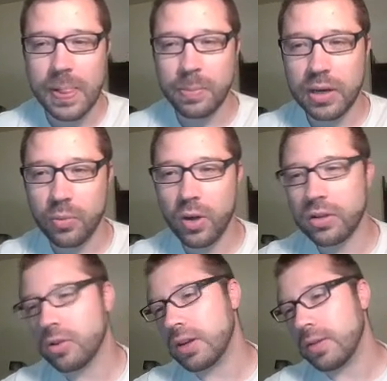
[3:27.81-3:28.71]
but I
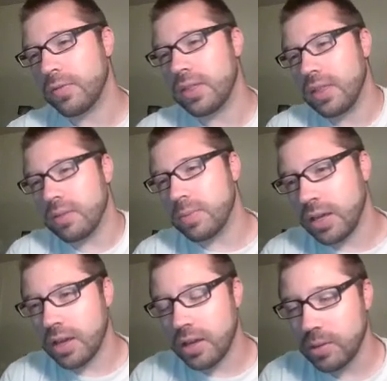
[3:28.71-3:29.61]
wonder if it then
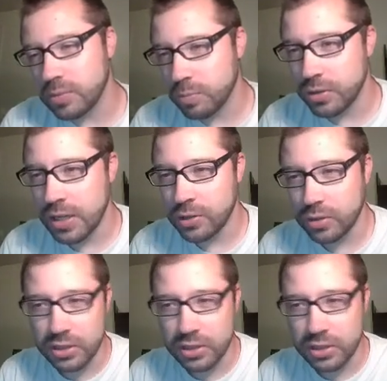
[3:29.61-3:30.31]
becomes potential